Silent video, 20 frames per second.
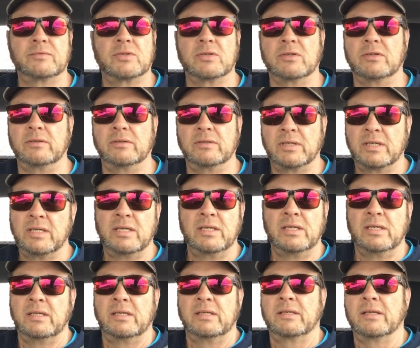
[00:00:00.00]
So
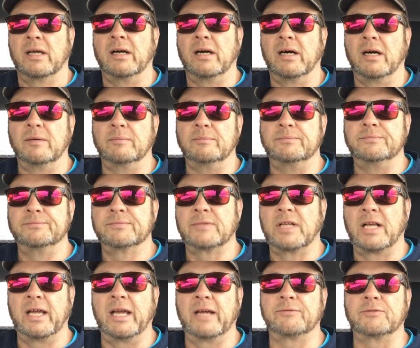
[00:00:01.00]

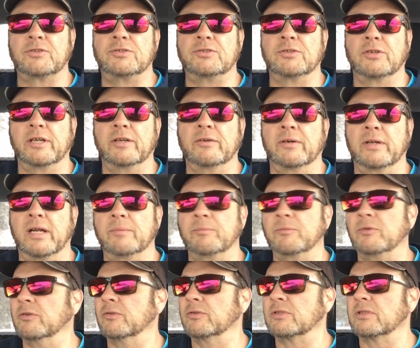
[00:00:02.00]
I'll have to show you what I'm
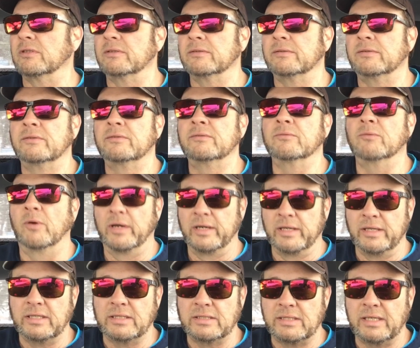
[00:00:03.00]
using one
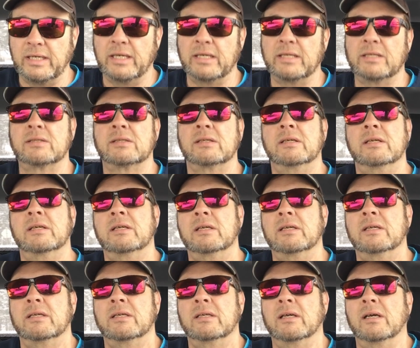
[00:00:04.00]
of these days.
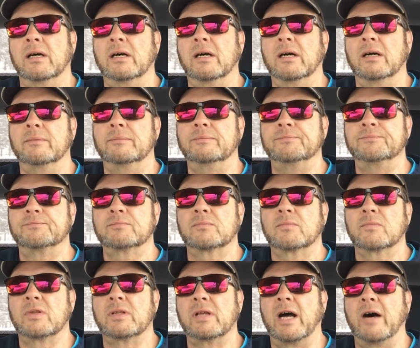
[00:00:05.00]

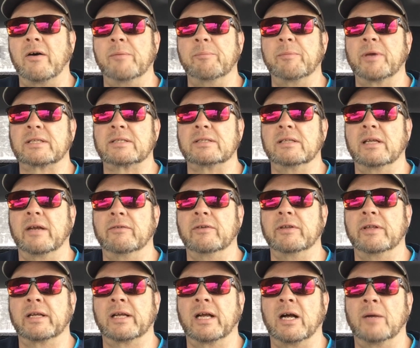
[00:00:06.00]
How I'm mixing
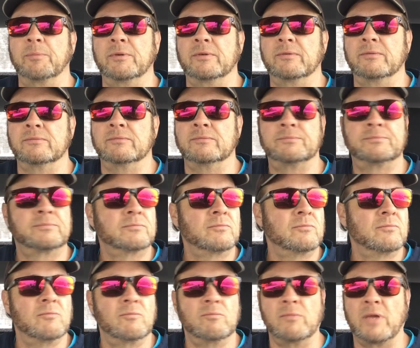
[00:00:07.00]
everything up and
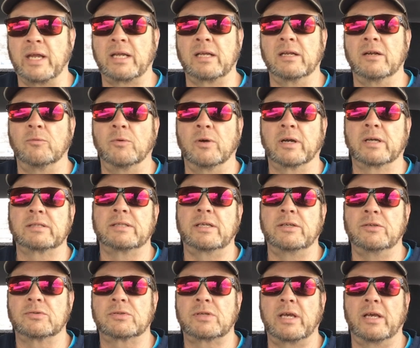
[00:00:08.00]
making it work. So I
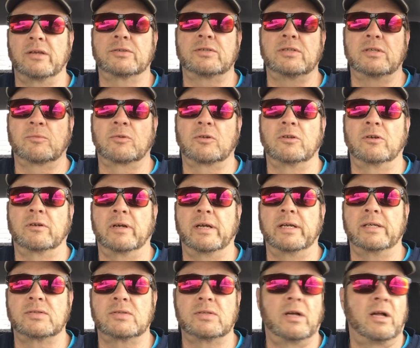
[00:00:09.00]
use calcium
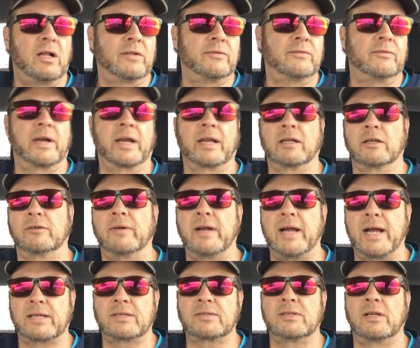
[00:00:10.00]
chloride salt, regular
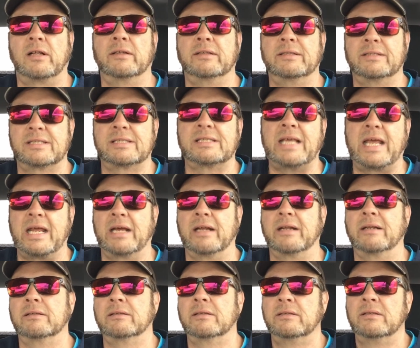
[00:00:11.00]
rock salt, and
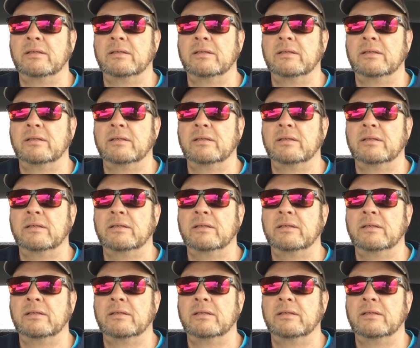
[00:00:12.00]
sand.